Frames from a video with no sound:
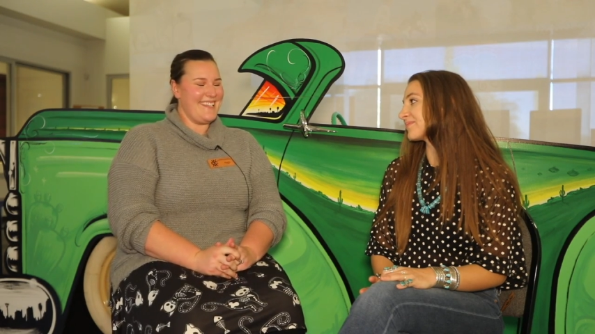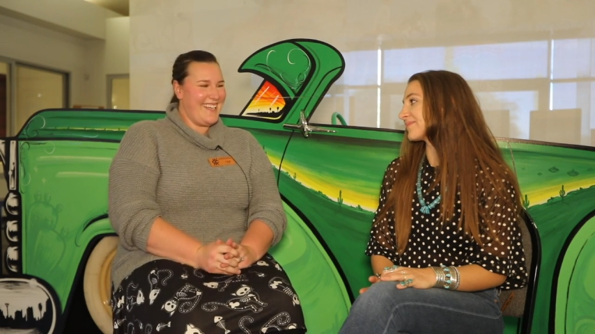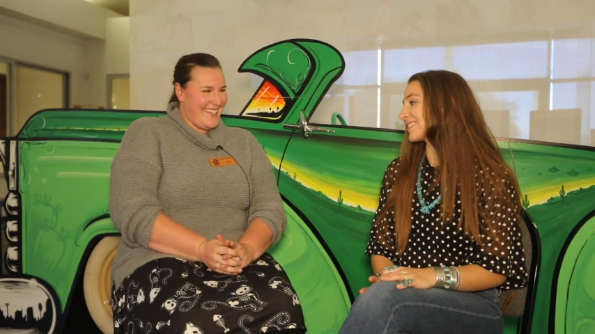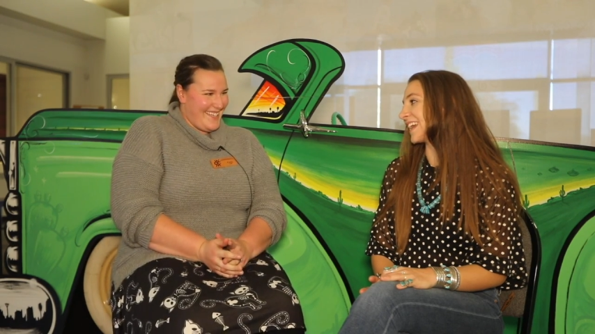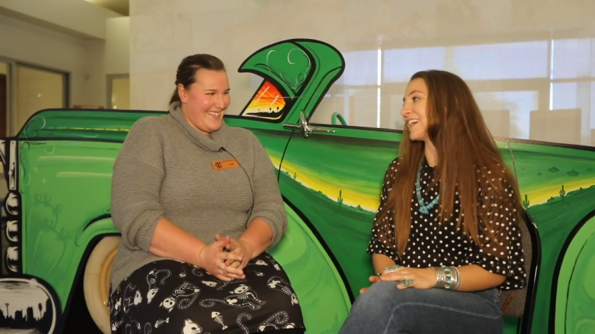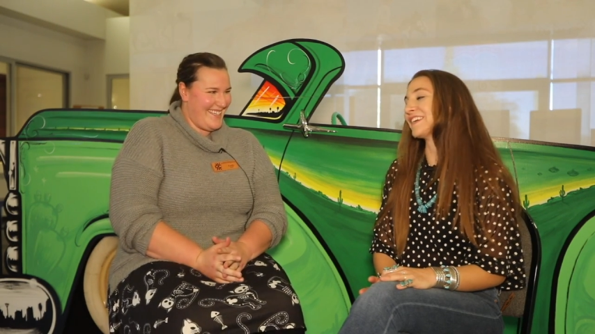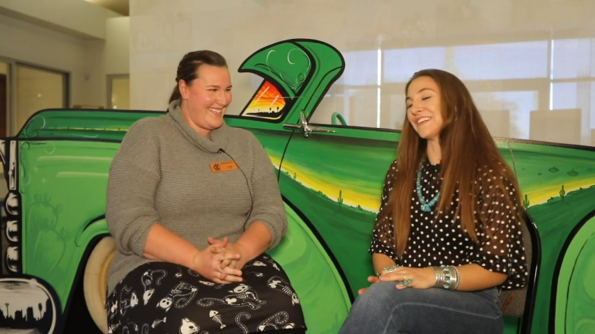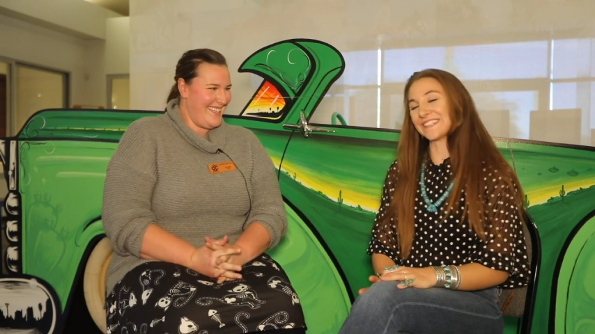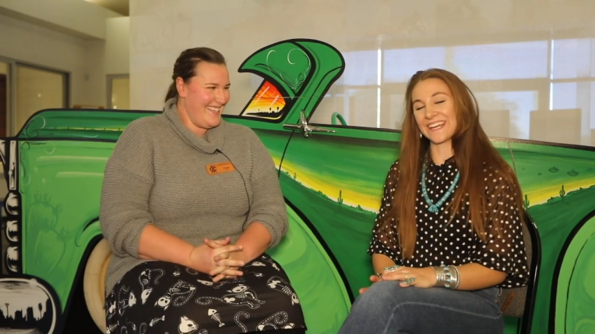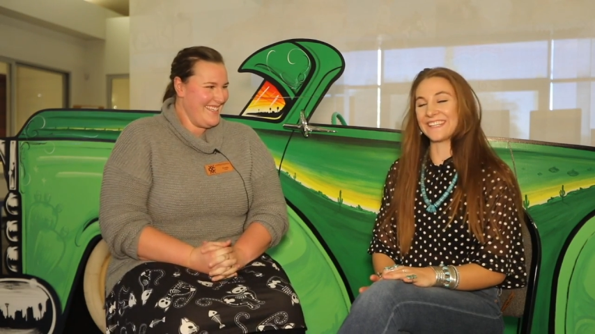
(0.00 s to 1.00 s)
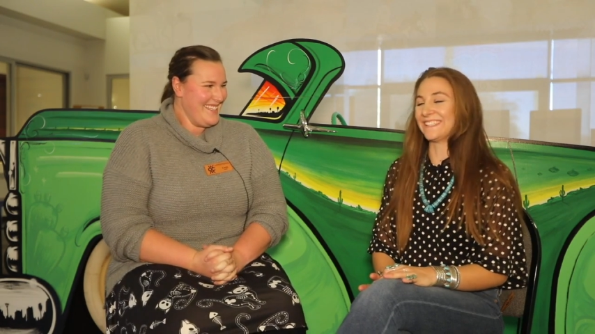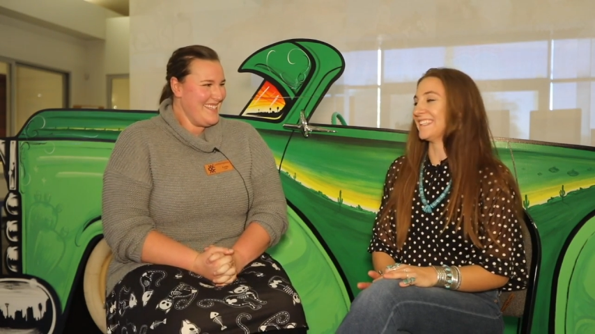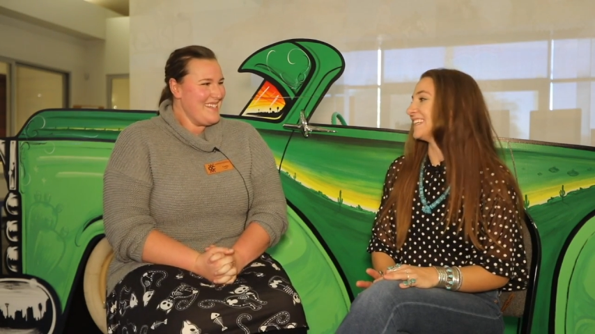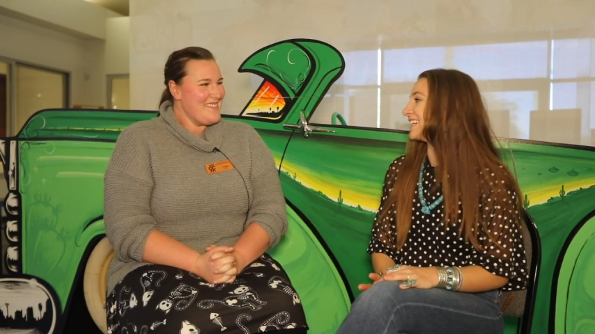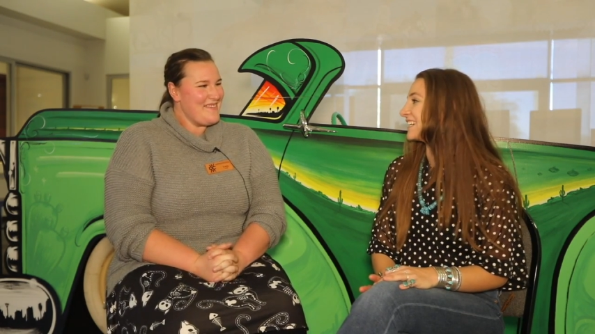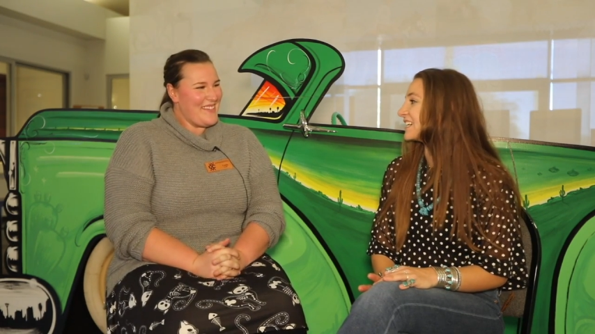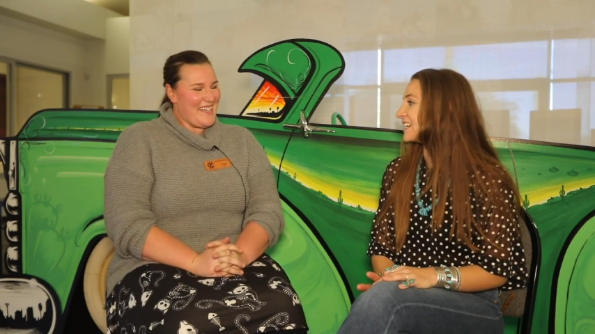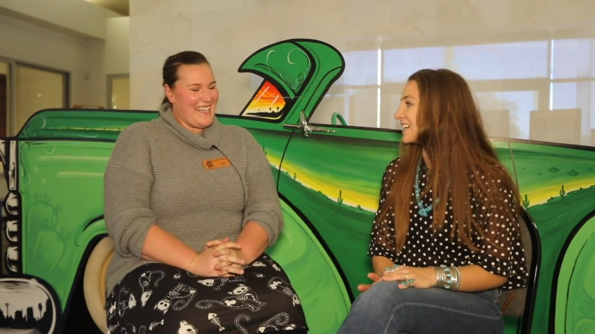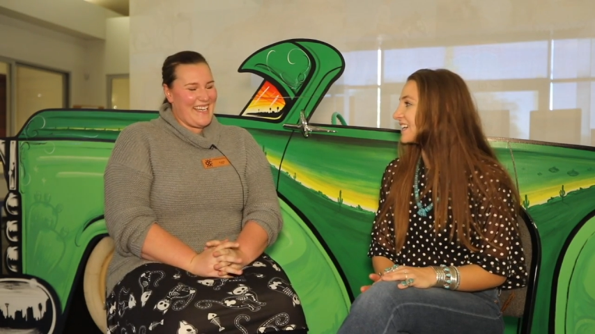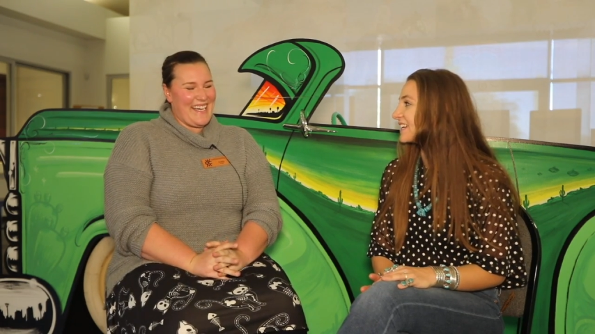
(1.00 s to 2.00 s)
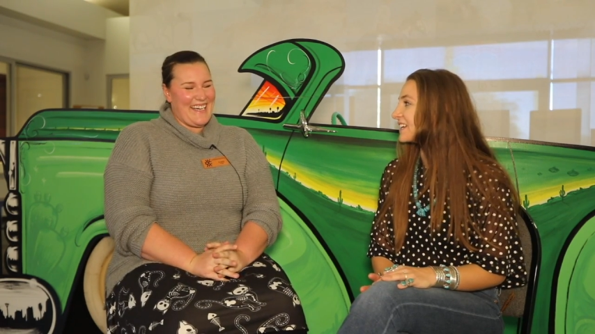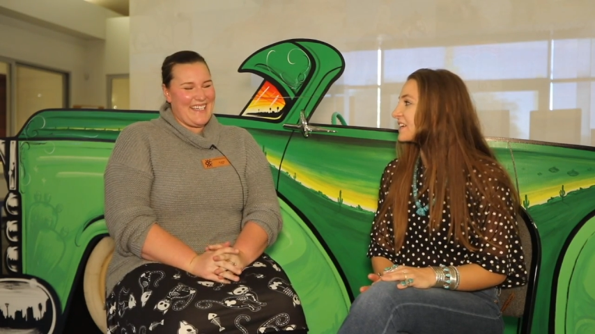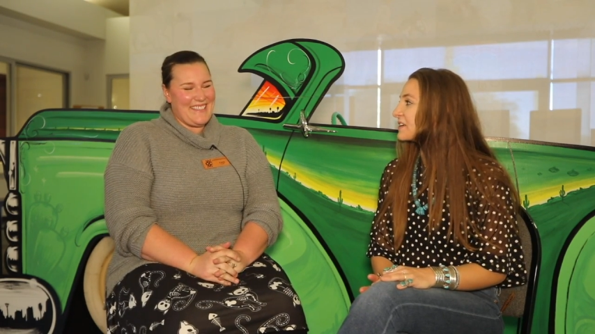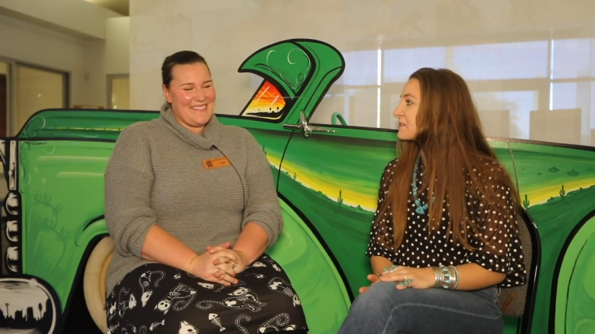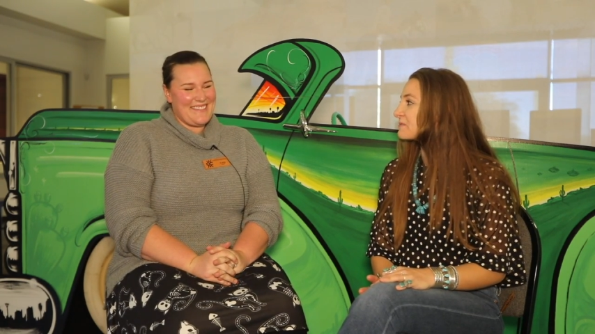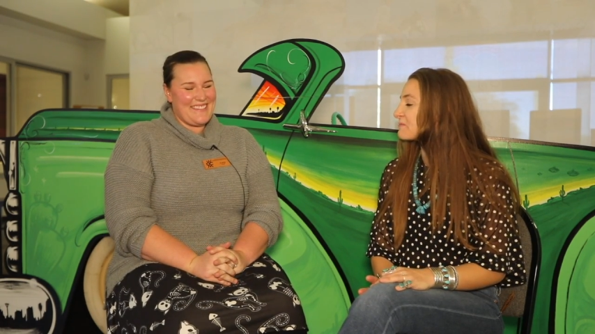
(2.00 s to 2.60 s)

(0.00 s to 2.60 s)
Speaker 1: okay. But uh,